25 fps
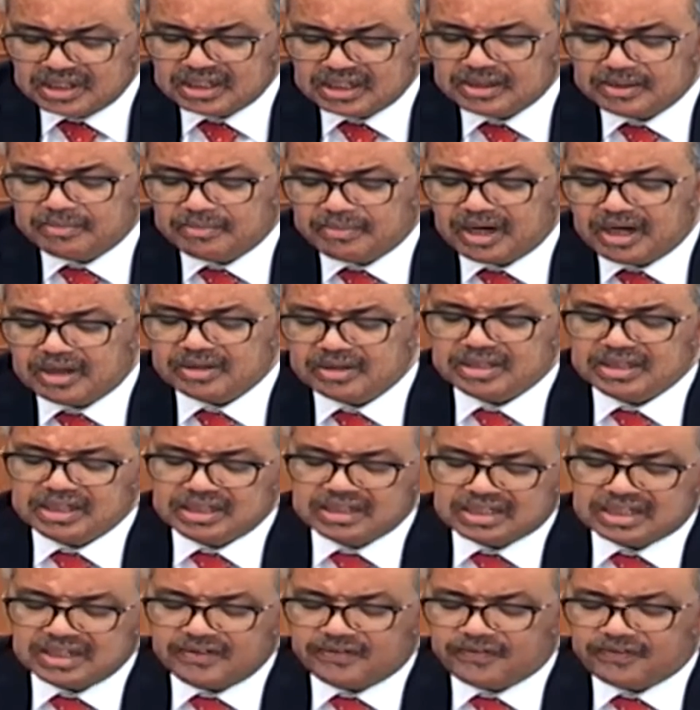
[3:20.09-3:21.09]
about its
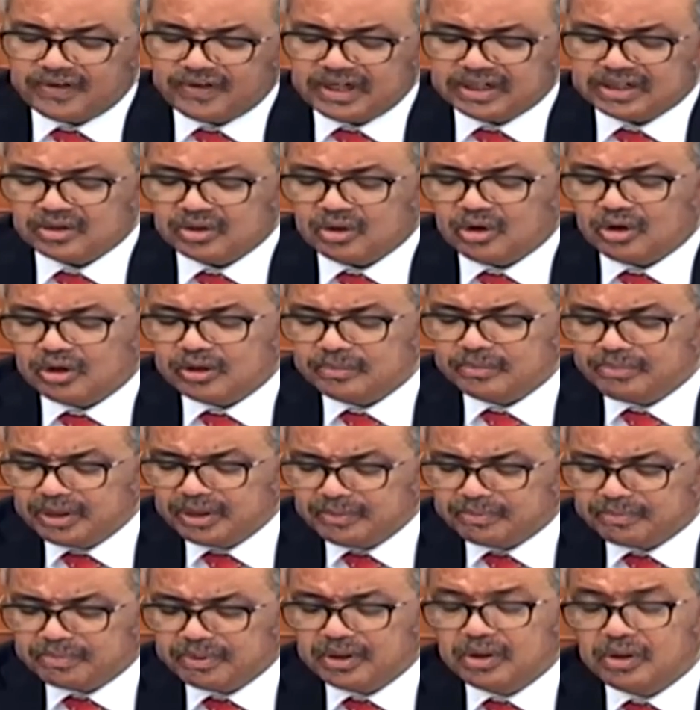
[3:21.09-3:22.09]
effect on
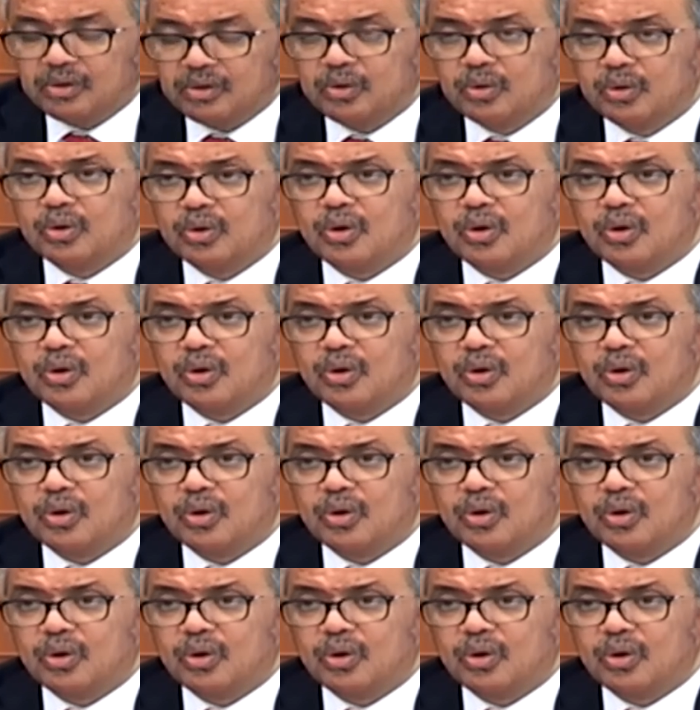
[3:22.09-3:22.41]
people who